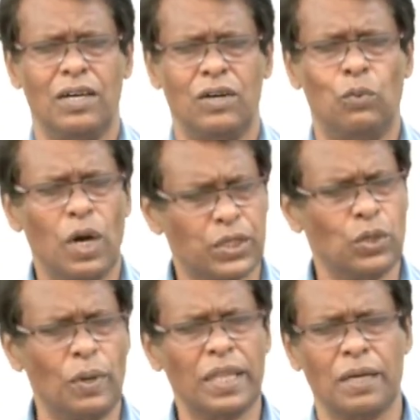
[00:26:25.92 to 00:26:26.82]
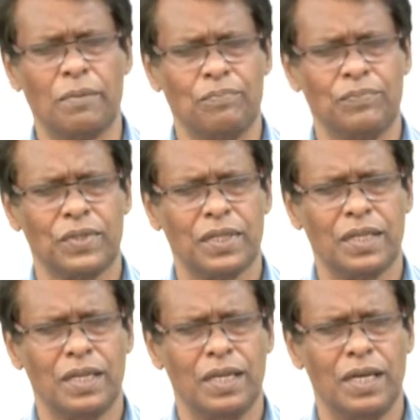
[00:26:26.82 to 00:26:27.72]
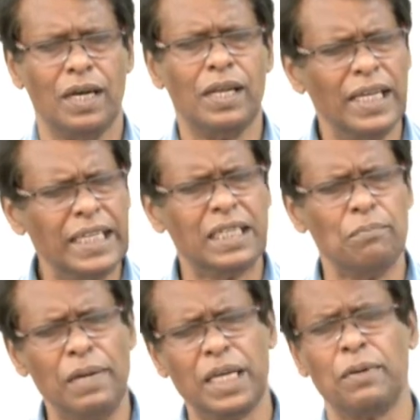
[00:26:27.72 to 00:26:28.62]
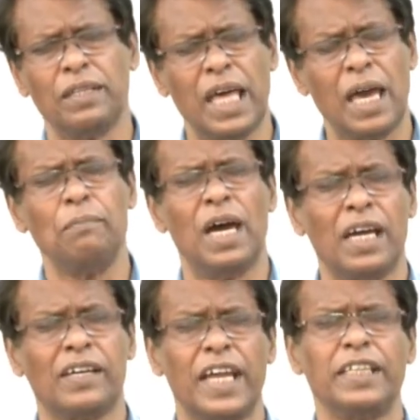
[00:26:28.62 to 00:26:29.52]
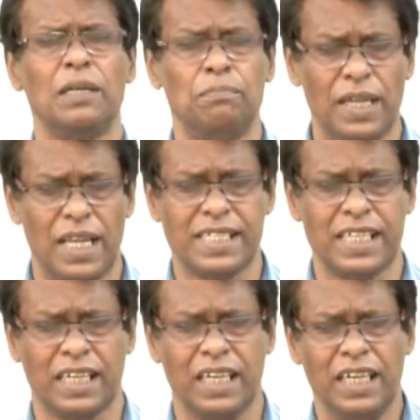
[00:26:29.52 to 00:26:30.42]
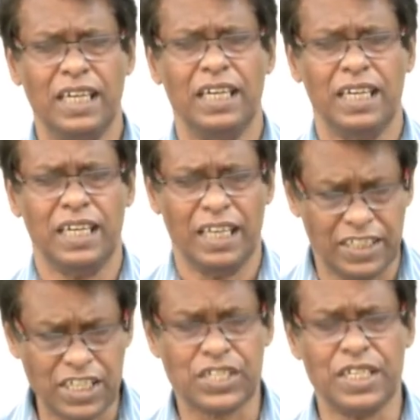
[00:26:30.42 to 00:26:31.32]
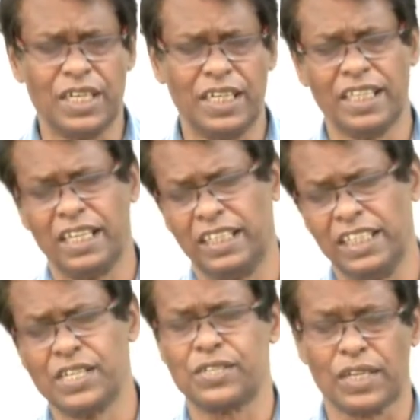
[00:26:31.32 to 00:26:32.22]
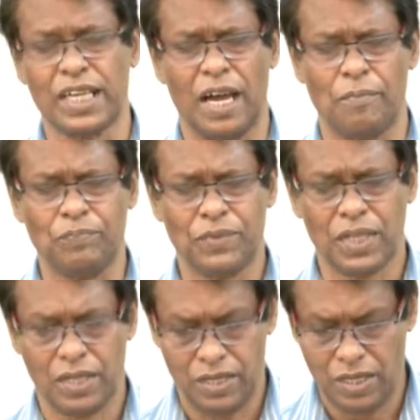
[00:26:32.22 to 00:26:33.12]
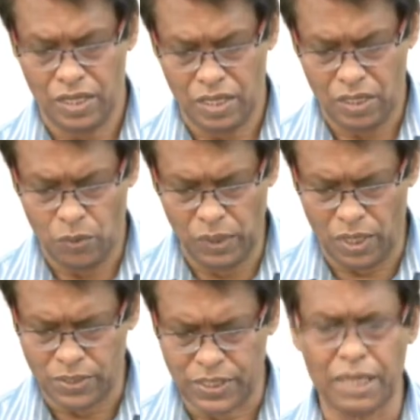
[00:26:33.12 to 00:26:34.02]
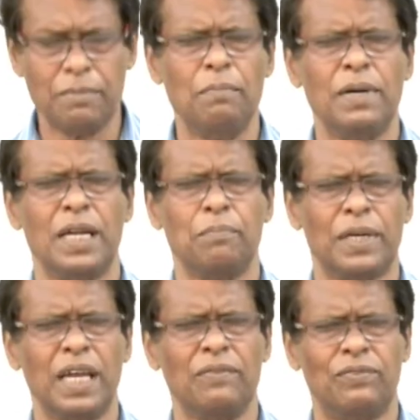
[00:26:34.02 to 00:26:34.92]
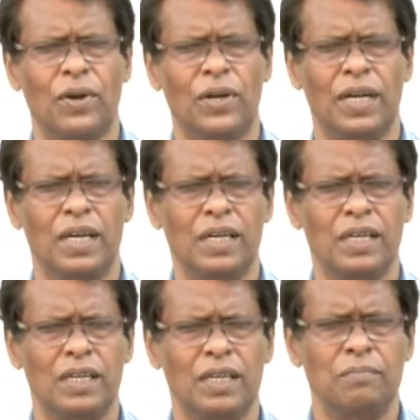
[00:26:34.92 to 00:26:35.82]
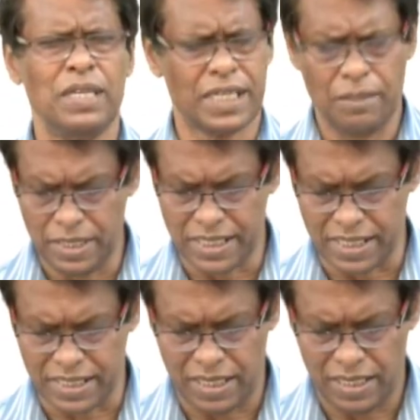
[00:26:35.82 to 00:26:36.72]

Watch over them. Lead them, make them a greater blessing in this year and the years to come. We also remember and pray for Mr. and Mrs.